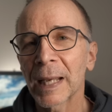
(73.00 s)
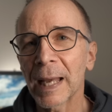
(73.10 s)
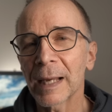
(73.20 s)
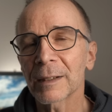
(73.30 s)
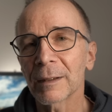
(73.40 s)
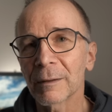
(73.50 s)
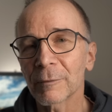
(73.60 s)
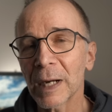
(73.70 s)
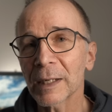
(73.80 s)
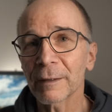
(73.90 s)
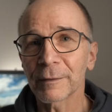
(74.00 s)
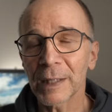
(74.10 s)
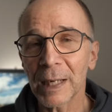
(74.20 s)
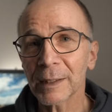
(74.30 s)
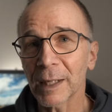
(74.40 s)
And right after
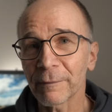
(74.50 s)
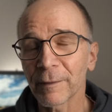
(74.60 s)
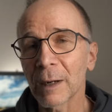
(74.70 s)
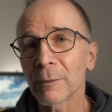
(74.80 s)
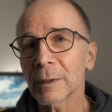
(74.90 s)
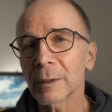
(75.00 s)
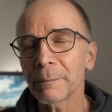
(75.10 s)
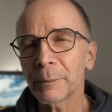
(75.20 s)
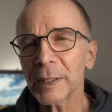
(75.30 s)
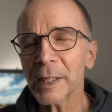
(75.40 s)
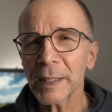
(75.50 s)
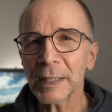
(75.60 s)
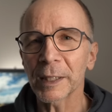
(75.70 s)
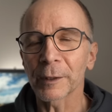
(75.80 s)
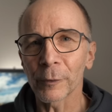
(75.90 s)
that, I found a pretty
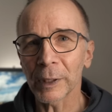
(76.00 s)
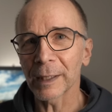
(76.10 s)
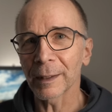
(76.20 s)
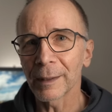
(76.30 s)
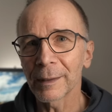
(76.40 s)
decent looking